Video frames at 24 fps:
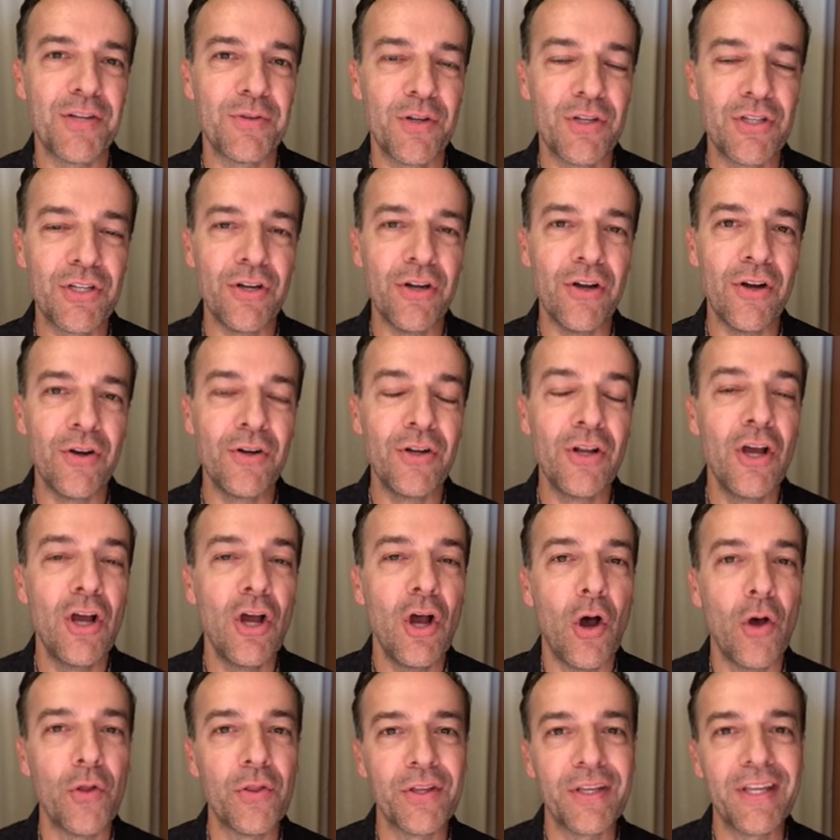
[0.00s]
return
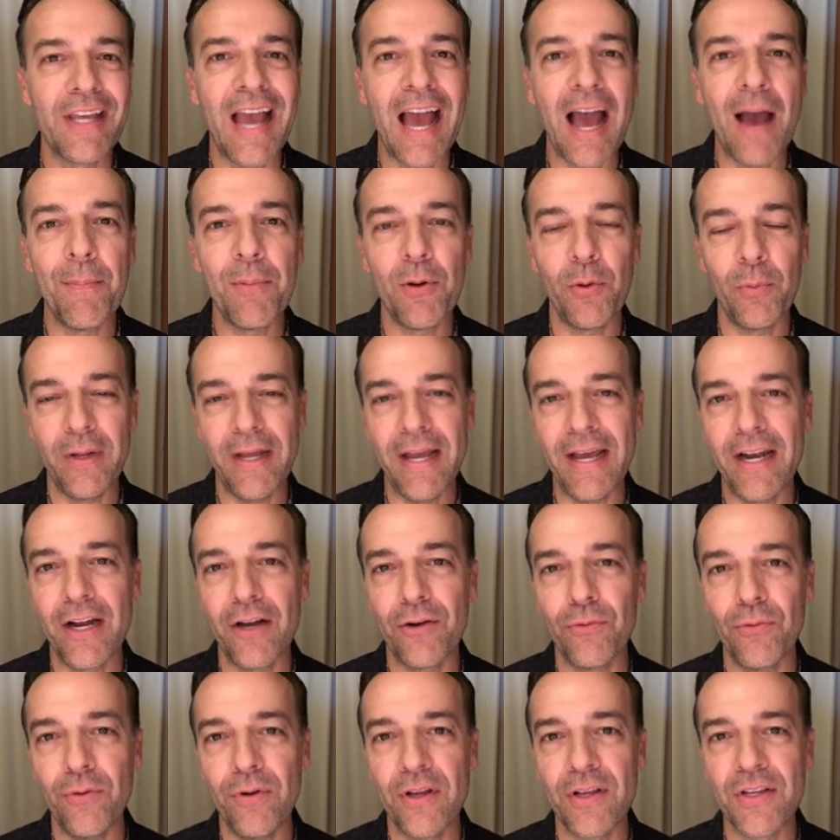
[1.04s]
on the capital we had
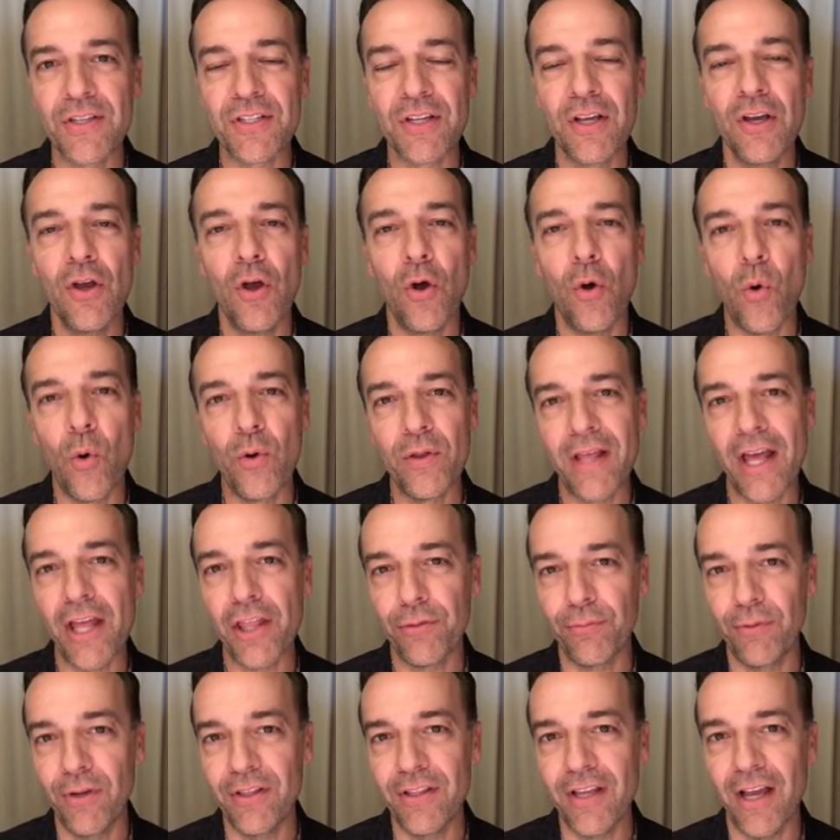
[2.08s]
at risk, or that
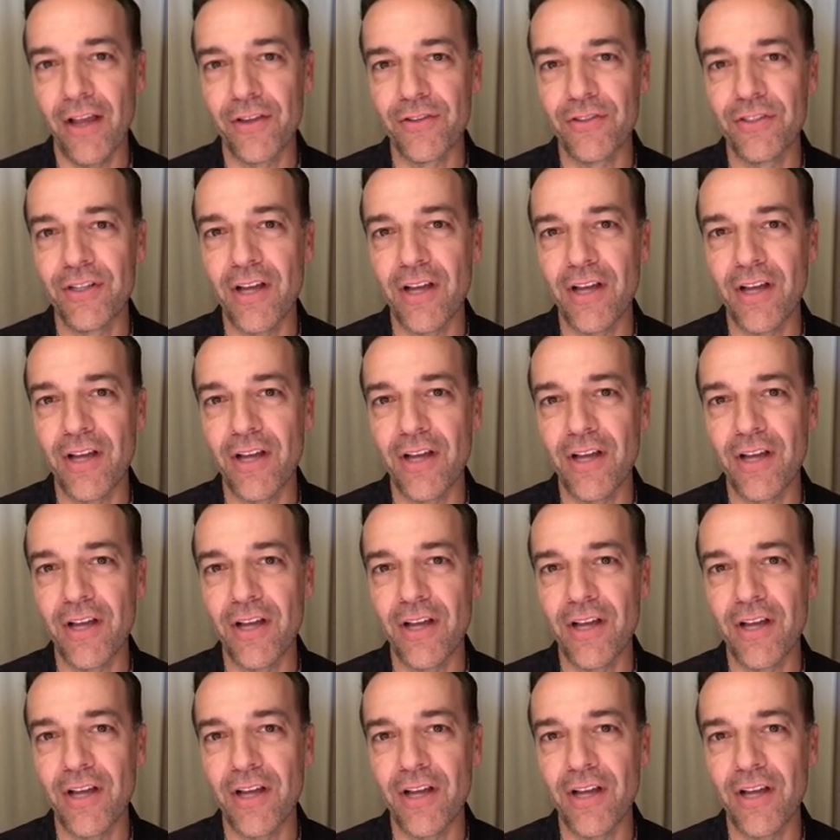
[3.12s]
three thousand